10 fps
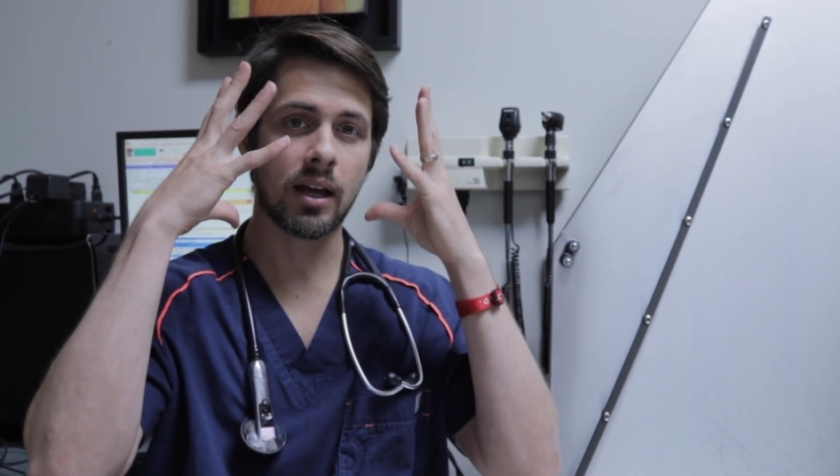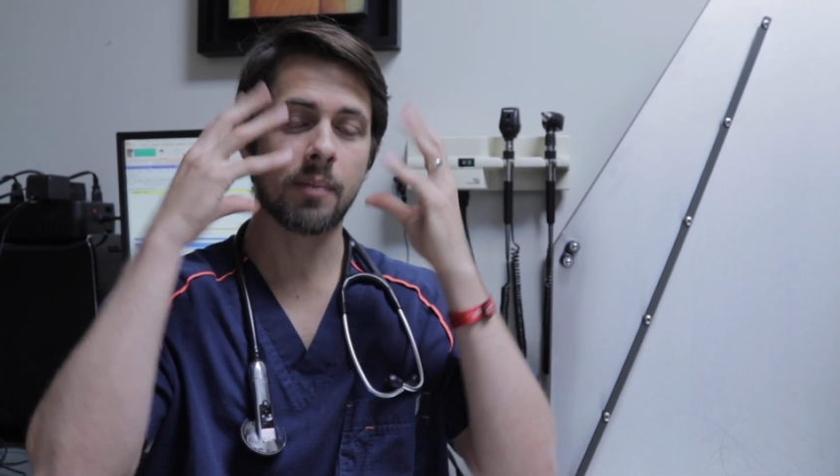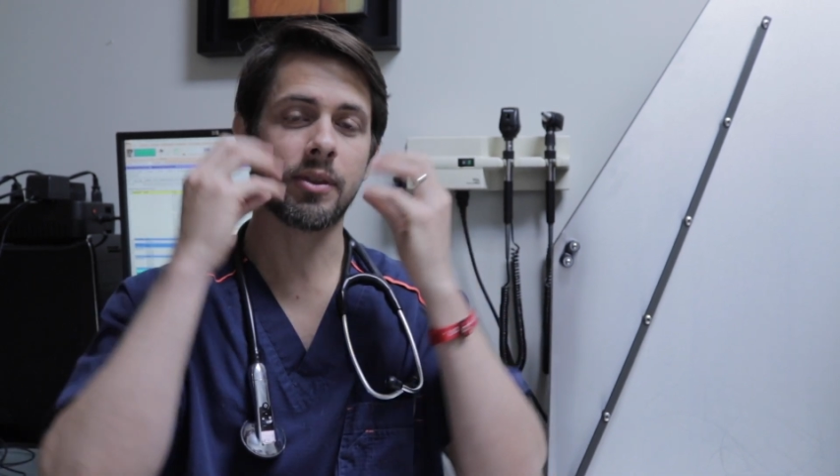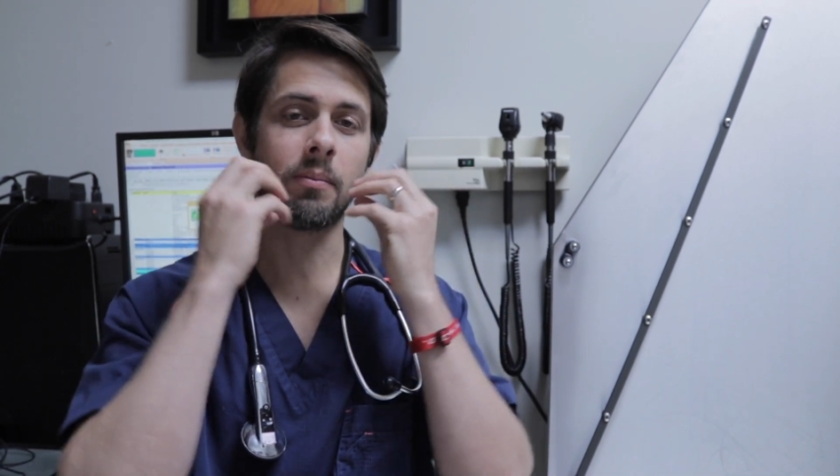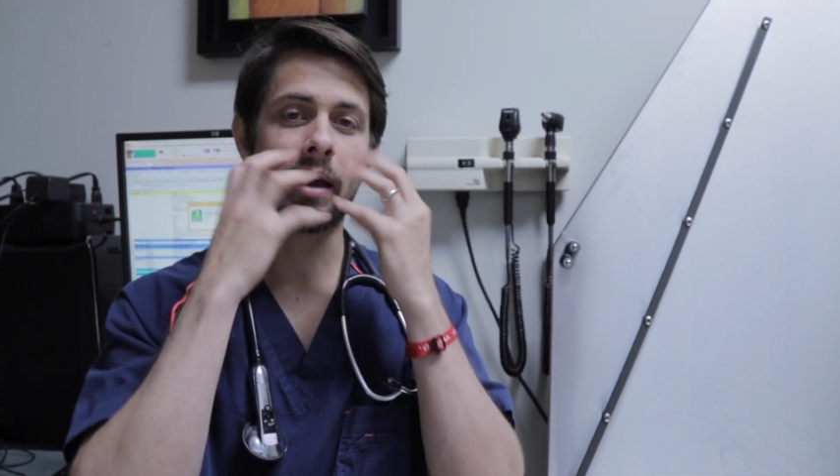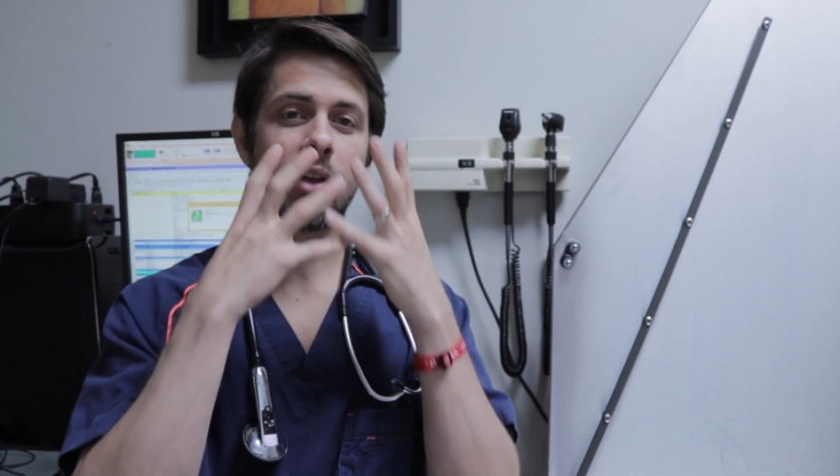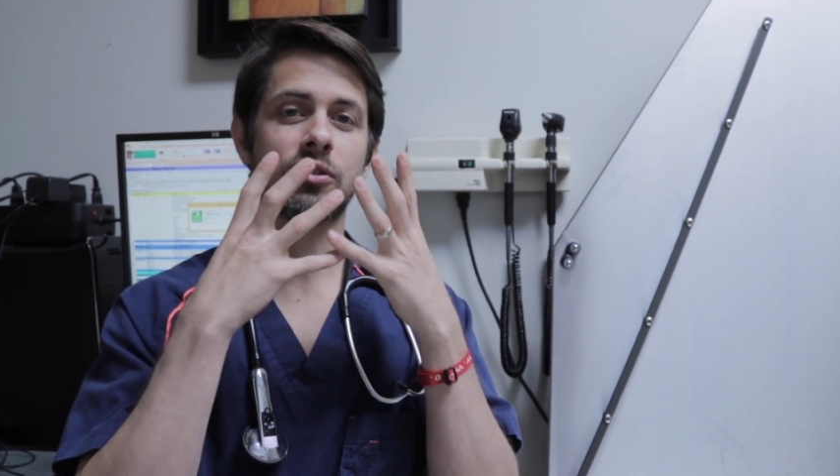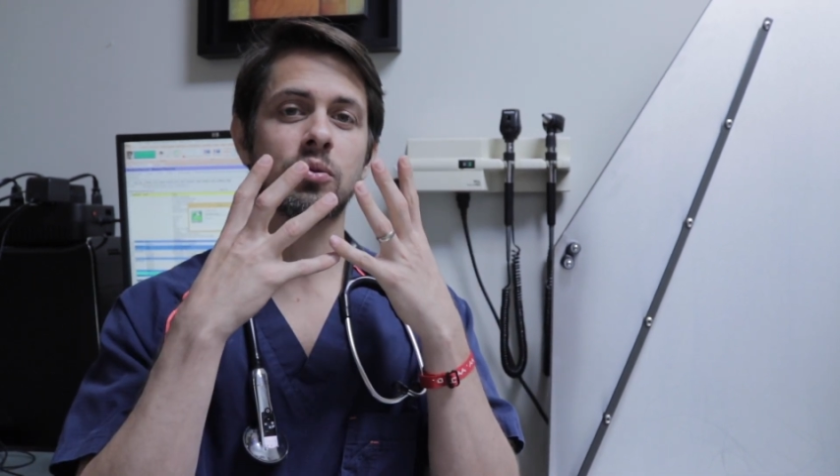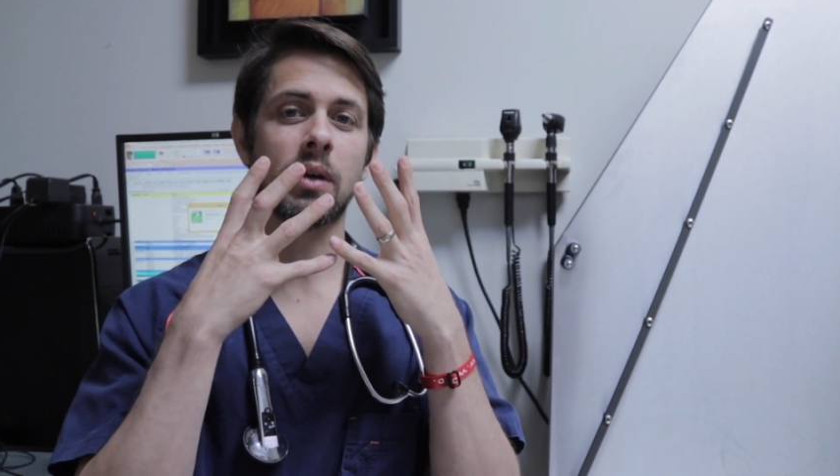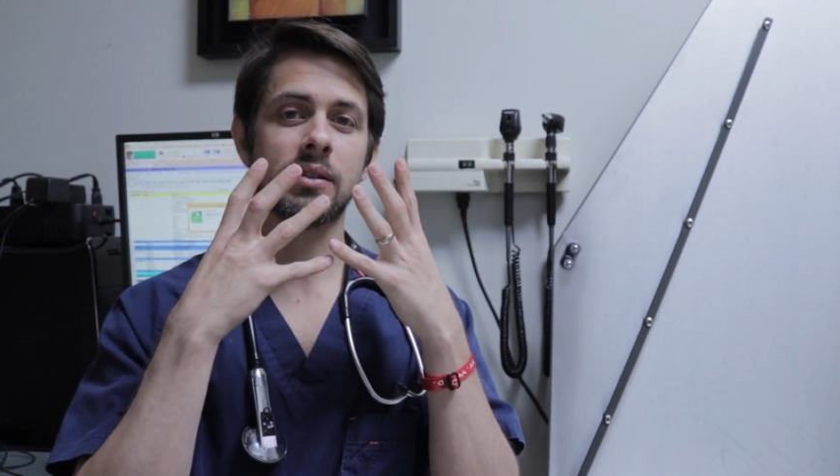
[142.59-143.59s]
up, the
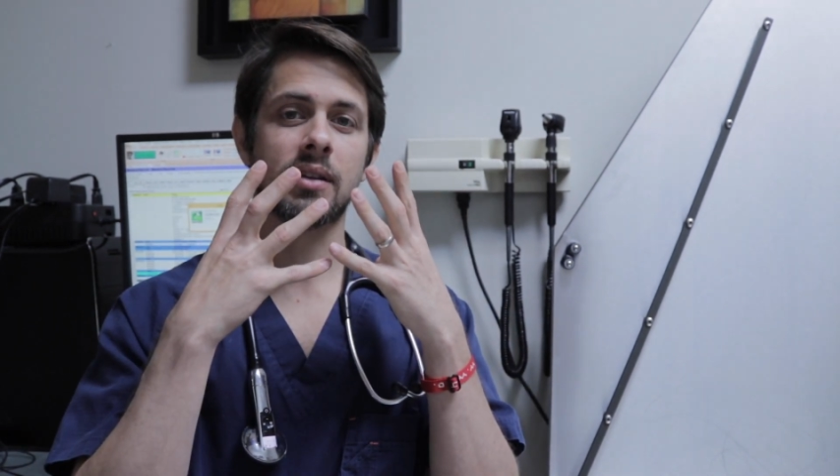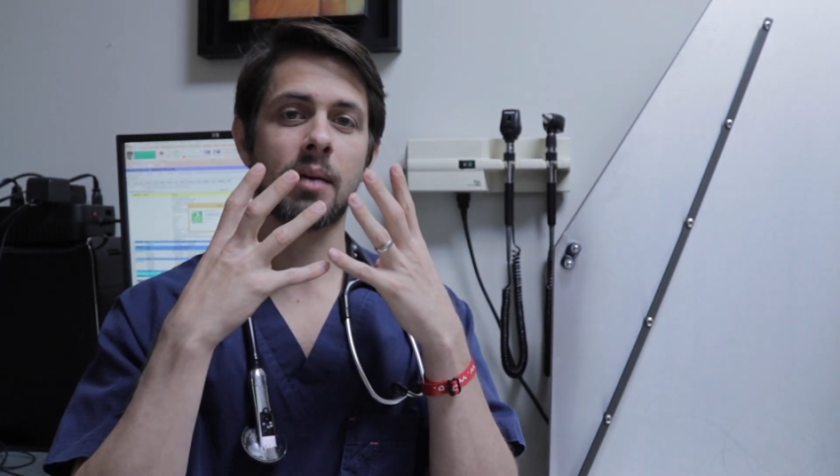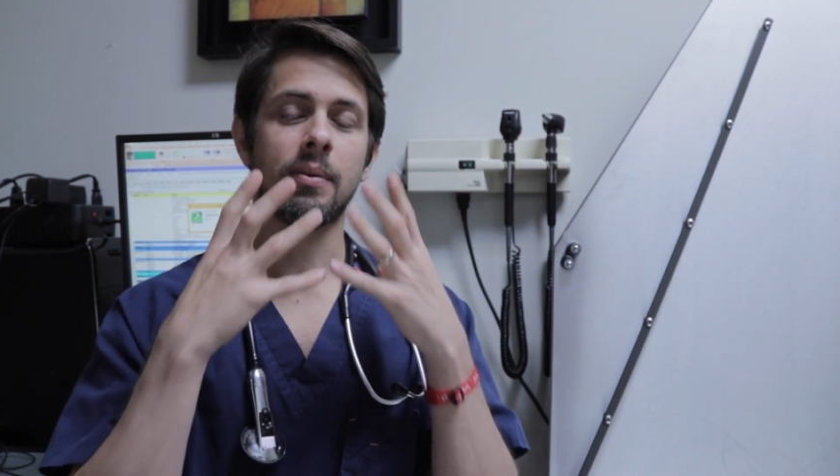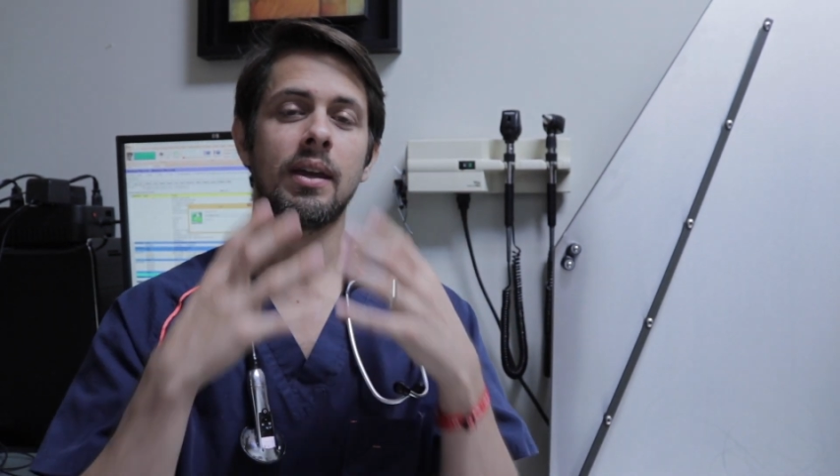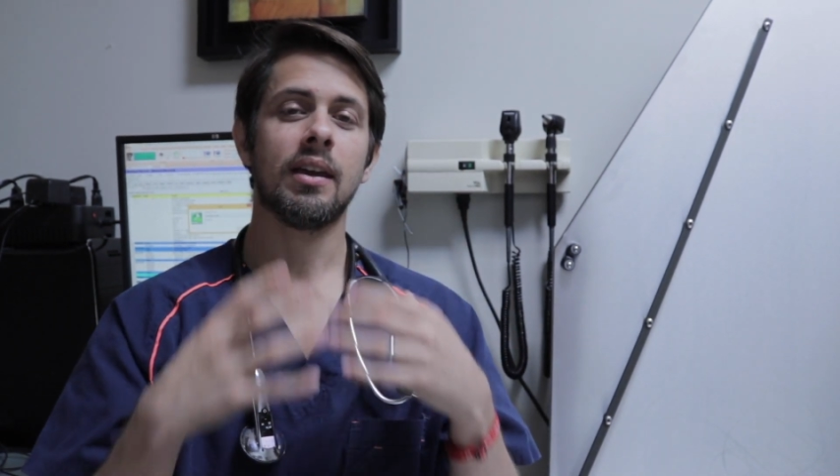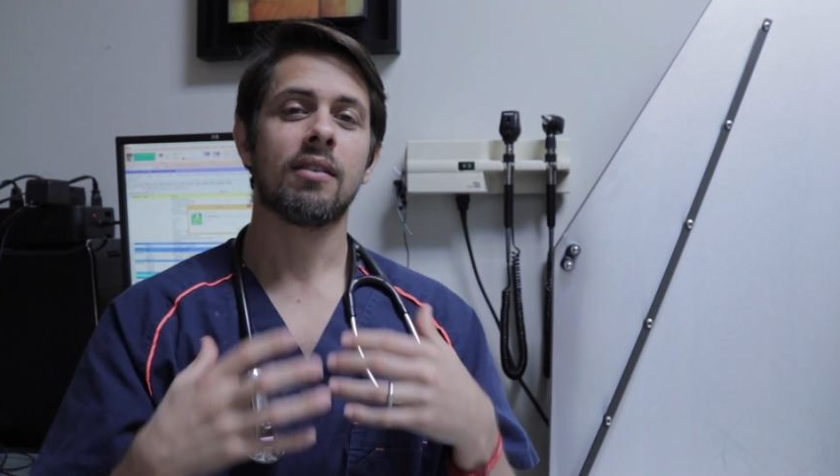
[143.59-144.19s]
mouth swells up.